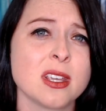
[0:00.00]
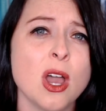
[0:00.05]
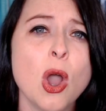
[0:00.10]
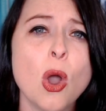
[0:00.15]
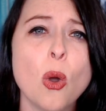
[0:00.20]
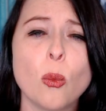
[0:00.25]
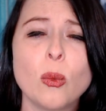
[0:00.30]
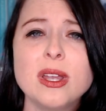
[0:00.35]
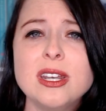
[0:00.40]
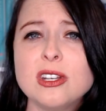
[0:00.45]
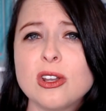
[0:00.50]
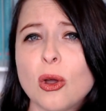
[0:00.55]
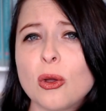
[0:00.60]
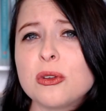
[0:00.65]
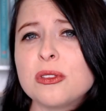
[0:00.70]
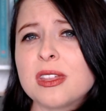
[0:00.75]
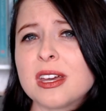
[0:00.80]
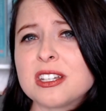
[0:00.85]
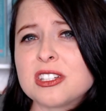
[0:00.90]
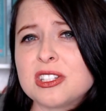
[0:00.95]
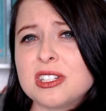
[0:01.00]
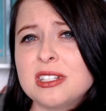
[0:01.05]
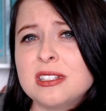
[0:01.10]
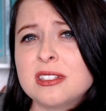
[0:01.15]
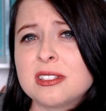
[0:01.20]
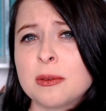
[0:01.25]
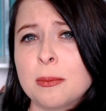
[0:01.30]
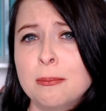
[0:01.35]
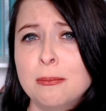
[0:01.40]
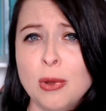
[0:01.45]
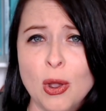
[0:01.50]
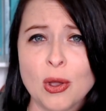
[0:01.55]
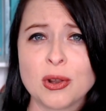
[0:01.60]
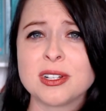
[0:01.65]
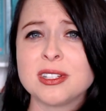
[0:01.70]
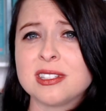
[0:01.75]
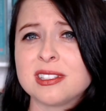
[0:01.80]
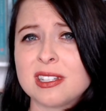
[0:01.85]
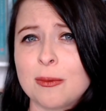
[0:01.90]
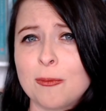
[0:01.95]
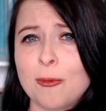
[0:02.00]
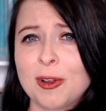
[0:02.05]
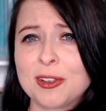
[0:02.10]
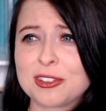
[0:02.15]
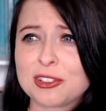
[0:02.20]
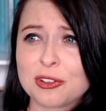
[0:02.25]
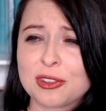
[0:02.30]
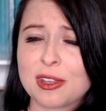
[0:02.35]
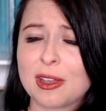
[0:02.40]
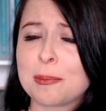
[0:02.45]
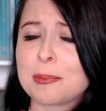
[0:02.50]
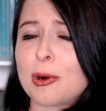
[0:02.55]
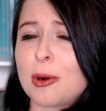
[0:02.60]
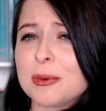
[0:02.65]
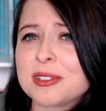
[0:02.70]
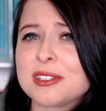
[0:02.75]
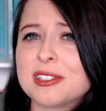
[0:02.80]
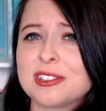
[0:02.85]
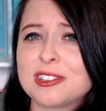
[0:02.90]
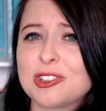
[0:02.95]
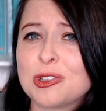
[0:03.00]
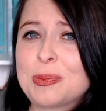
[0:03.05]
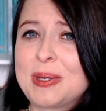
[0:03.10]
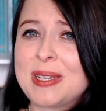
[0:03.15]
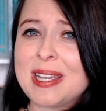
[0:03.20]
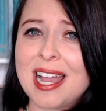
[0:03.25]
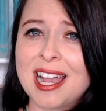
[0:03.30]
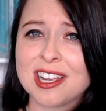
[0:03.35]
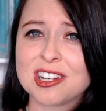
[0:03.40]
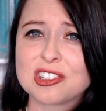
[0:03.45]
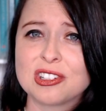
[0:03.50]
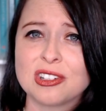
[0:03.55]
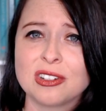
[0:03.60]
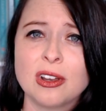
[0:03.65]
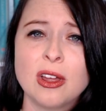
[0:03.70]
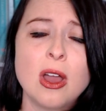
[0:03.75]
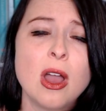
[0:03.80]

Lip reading: We know that she's murdered someone, so there promises to be action.